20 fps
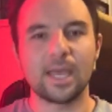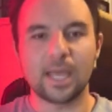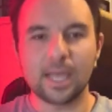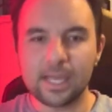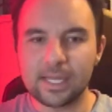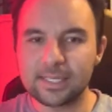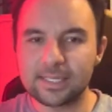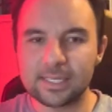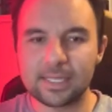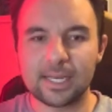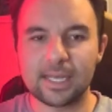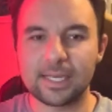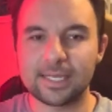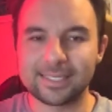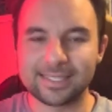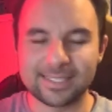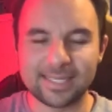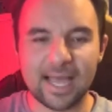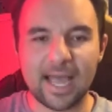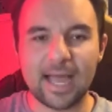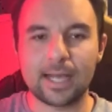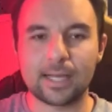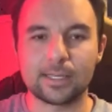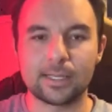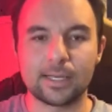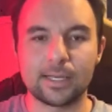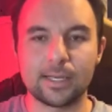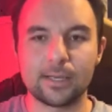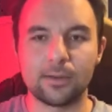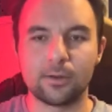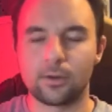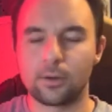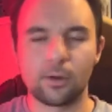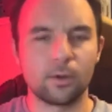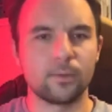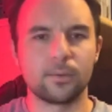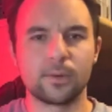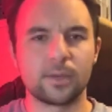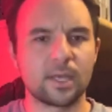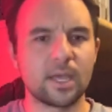isn't exactly,
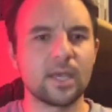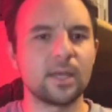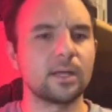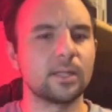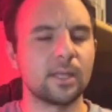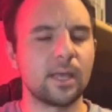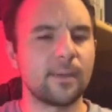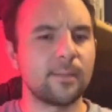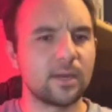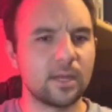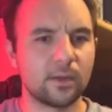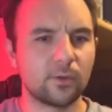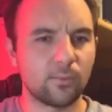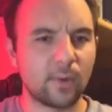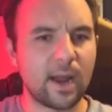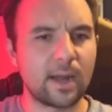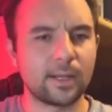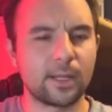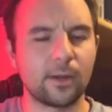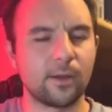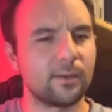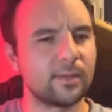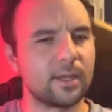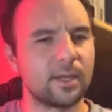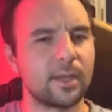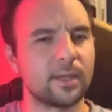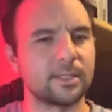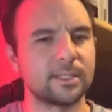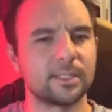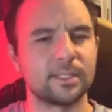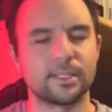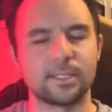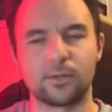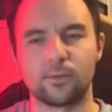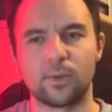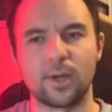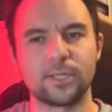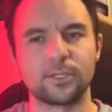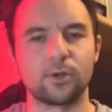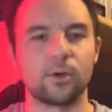or King Calamity and Eradicator, I think I actually said
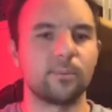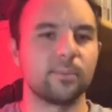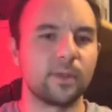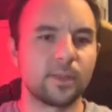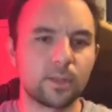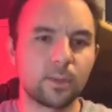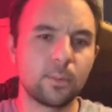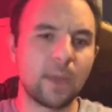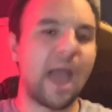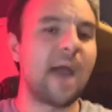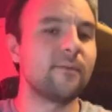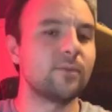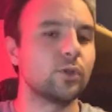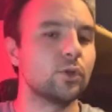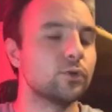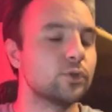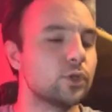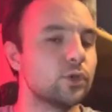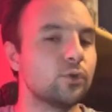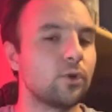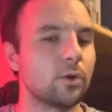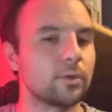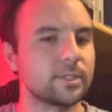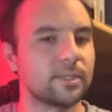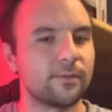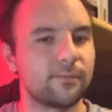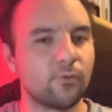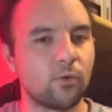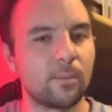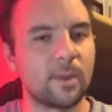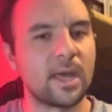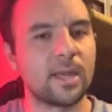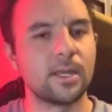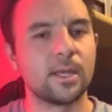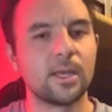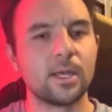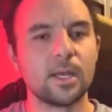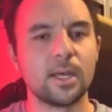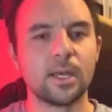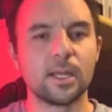Rise Heart, but, having those two cards in the format
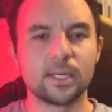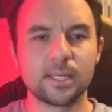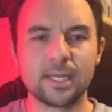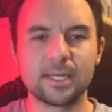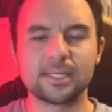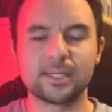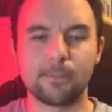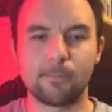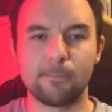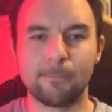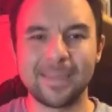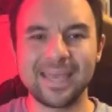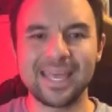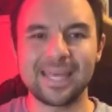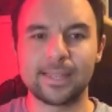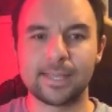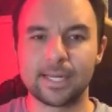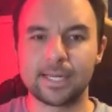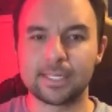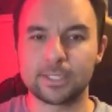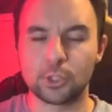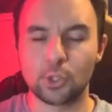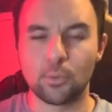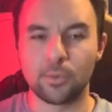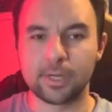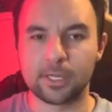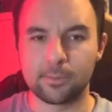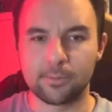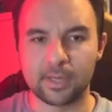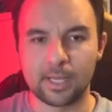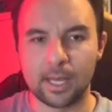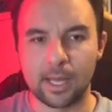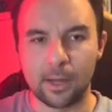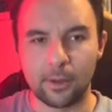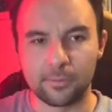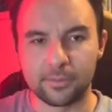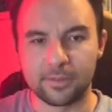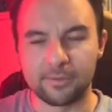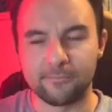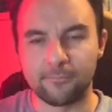doesn't mean that it's going to be a
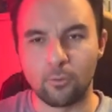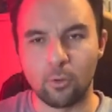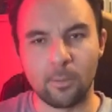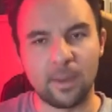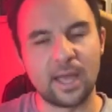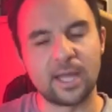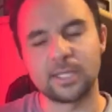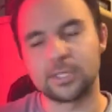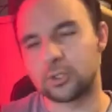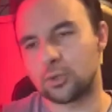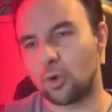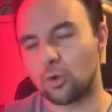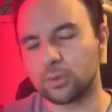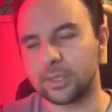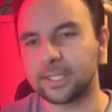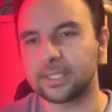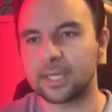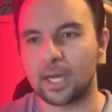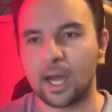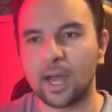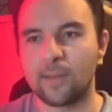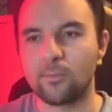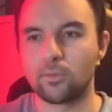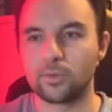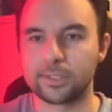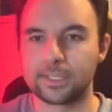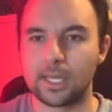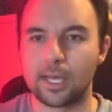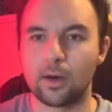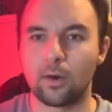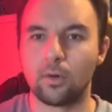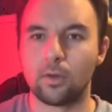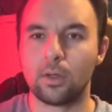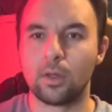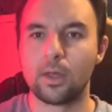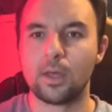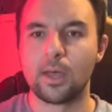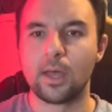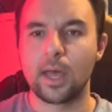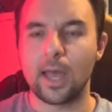healthy format. And so only time will tell
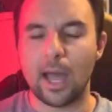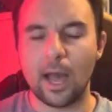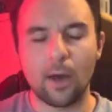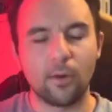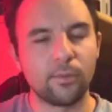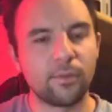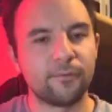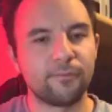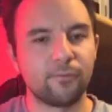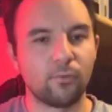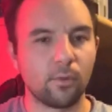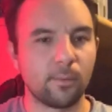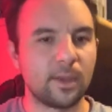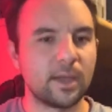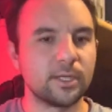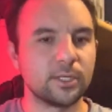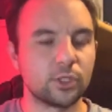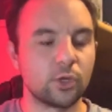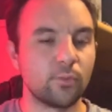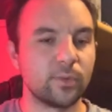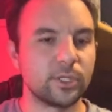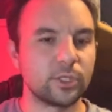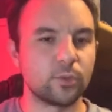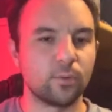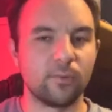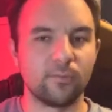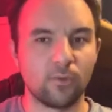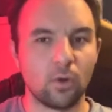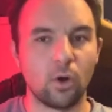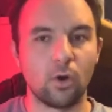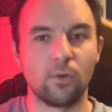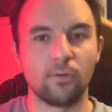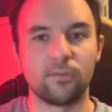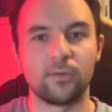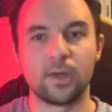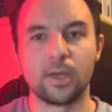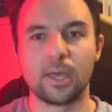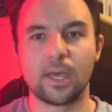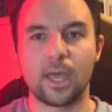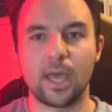how the format is going to
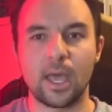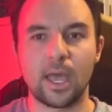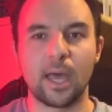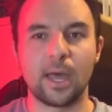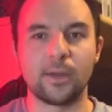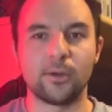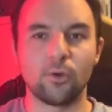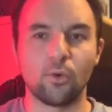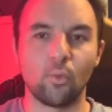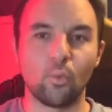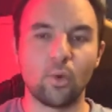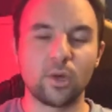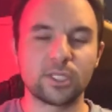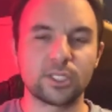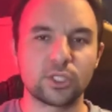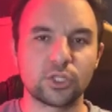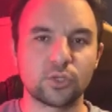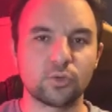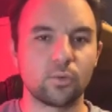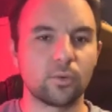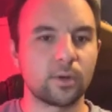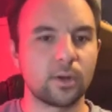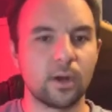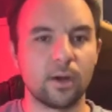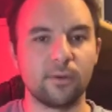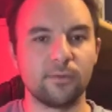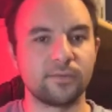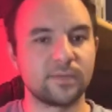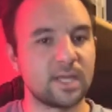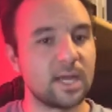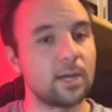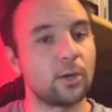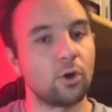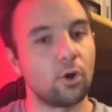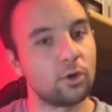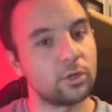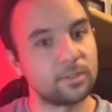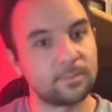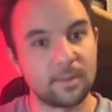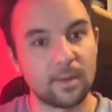evolve and what sort of tech
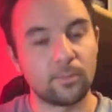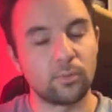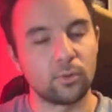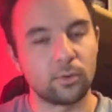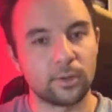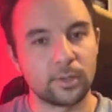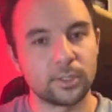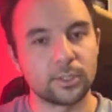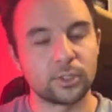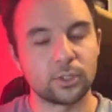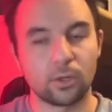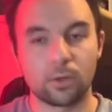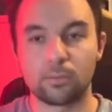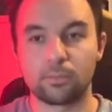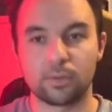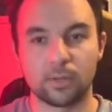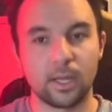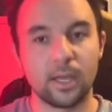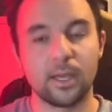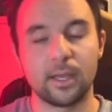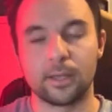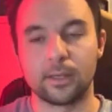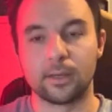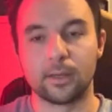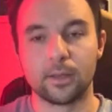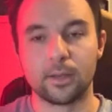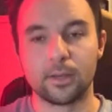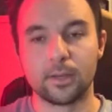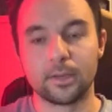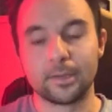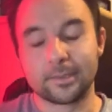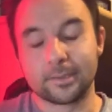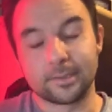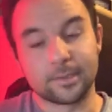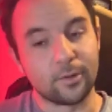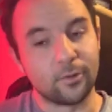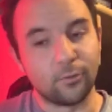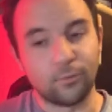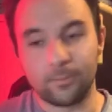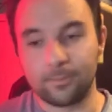cards people are going to start playing.
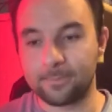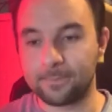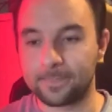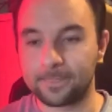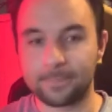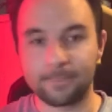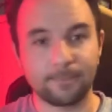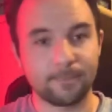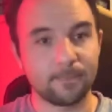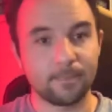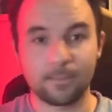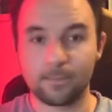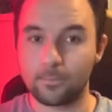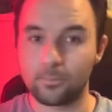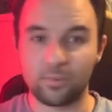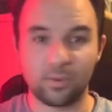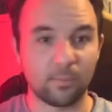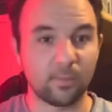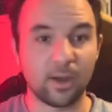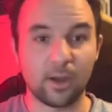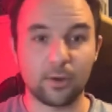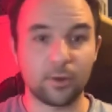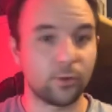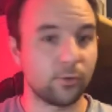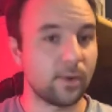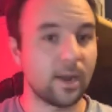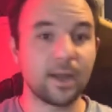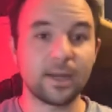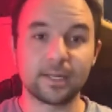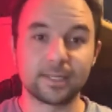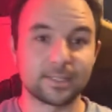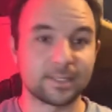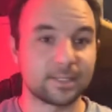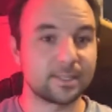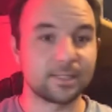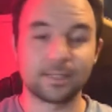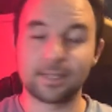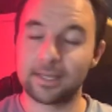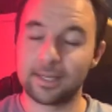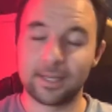So prepare your
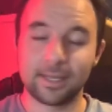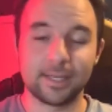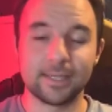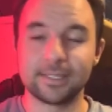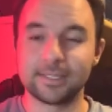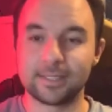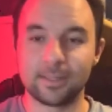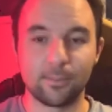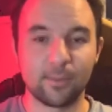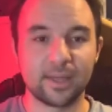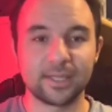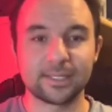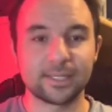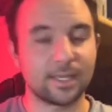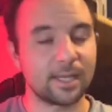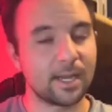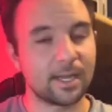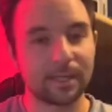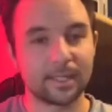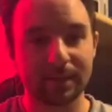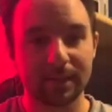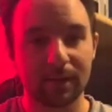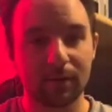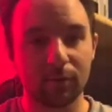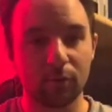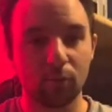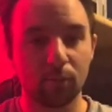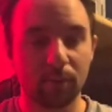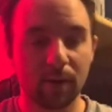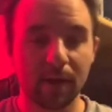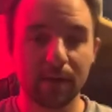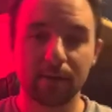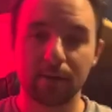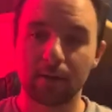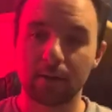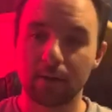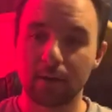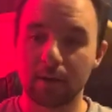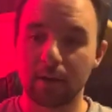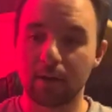anus is the best thing I can tell you. But
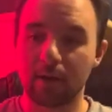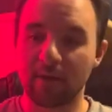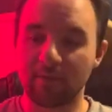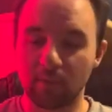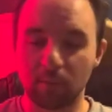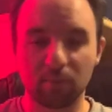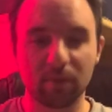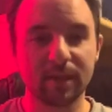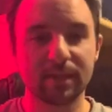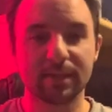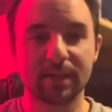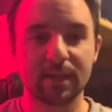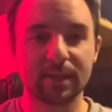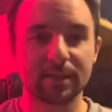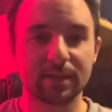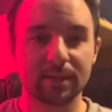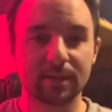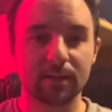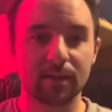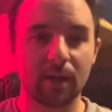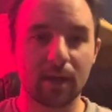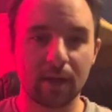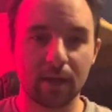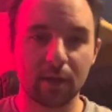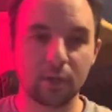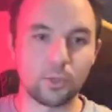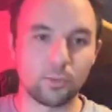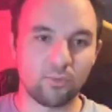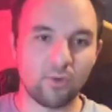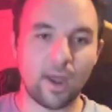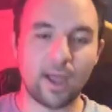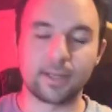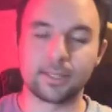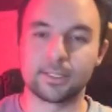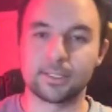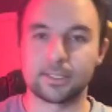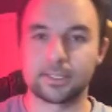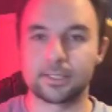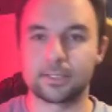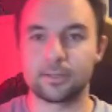if you play test and you
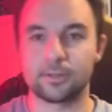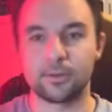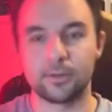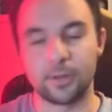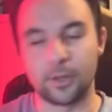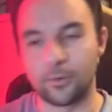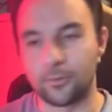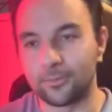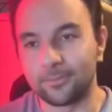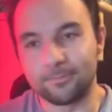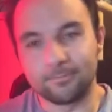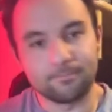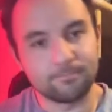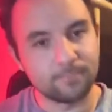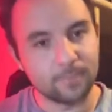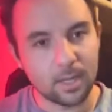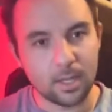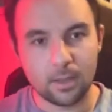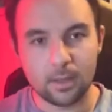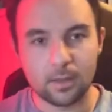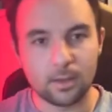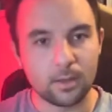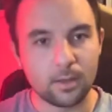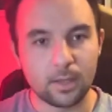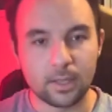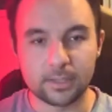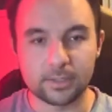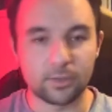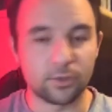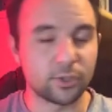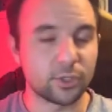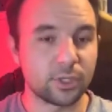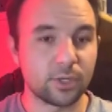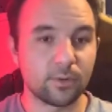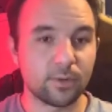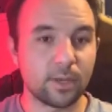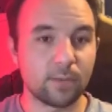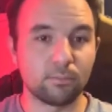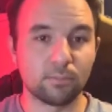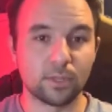practice, you know, as long as you
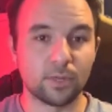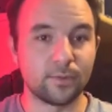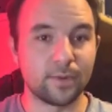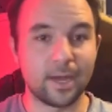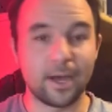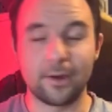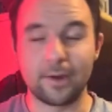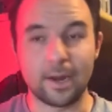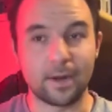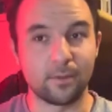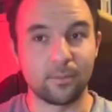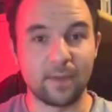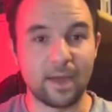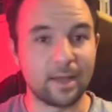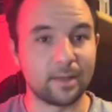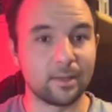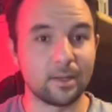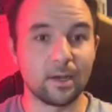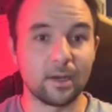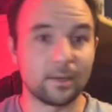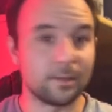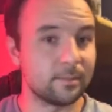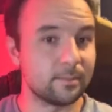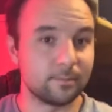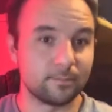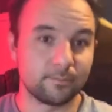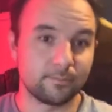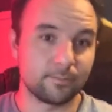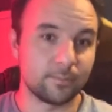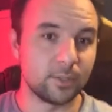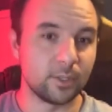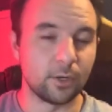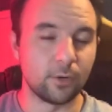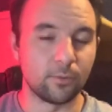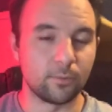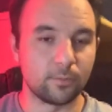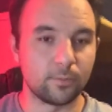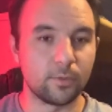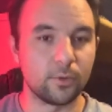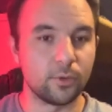don't get blown out out of bad luck, you know,
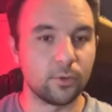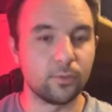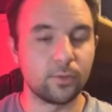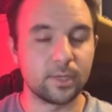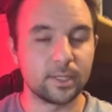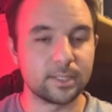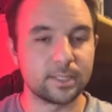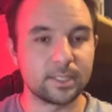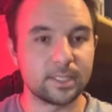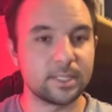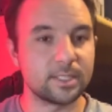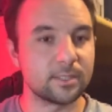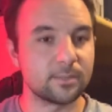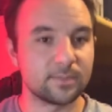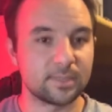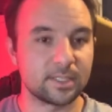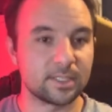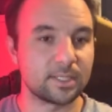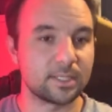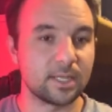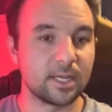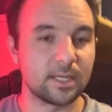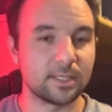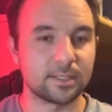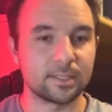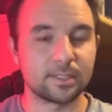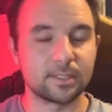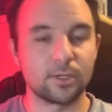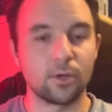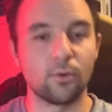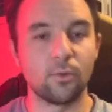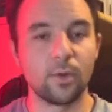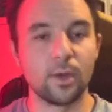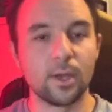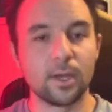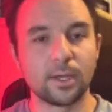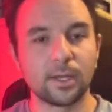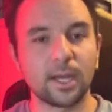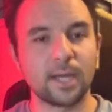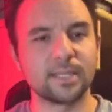you can see some success. So
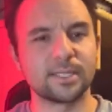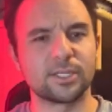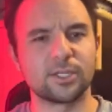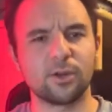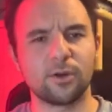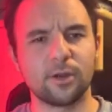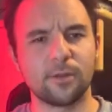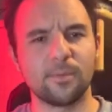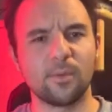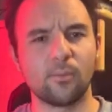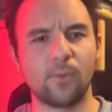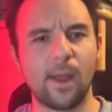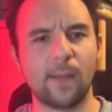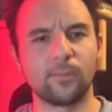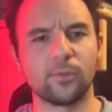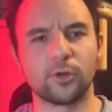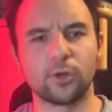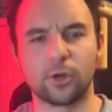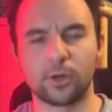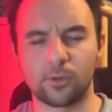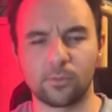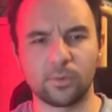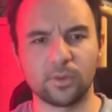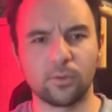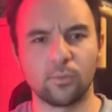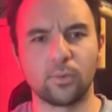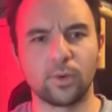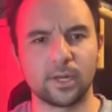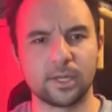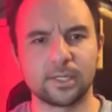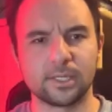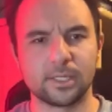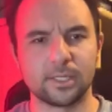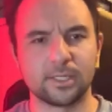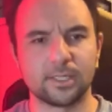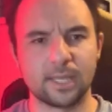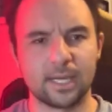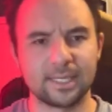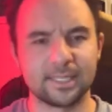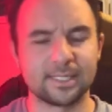guys, sorry to be rambling on. I really wanted to
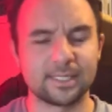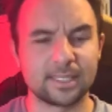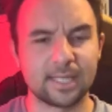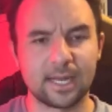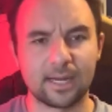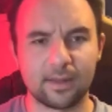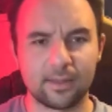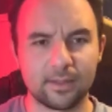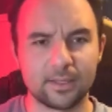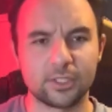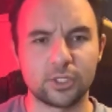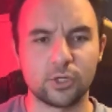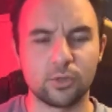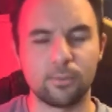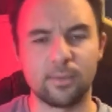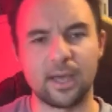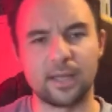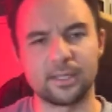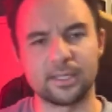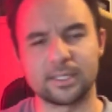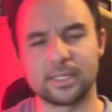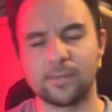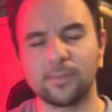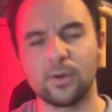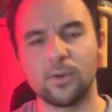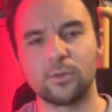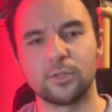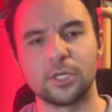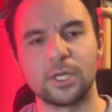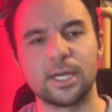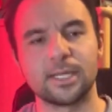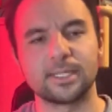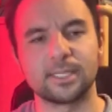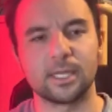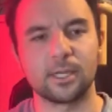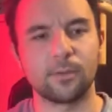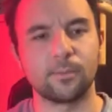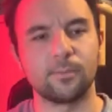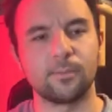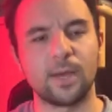dissect this new balance. Let me know what you guys
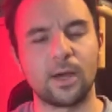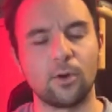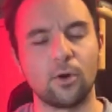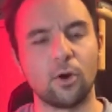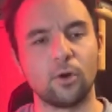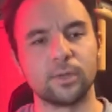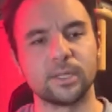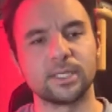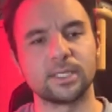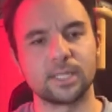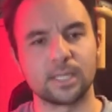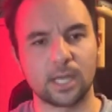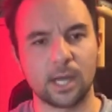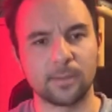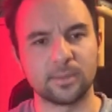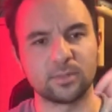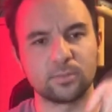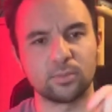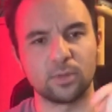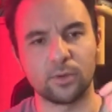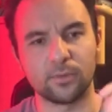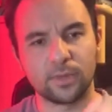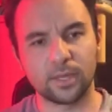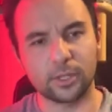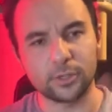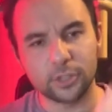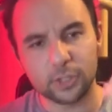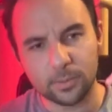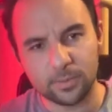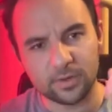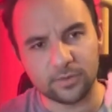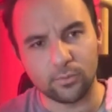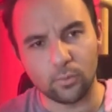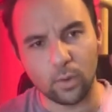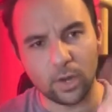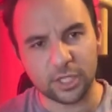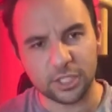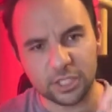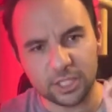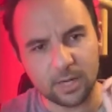think about all this in the comments below. Thank you so much for
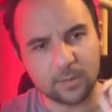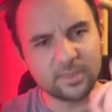watching. I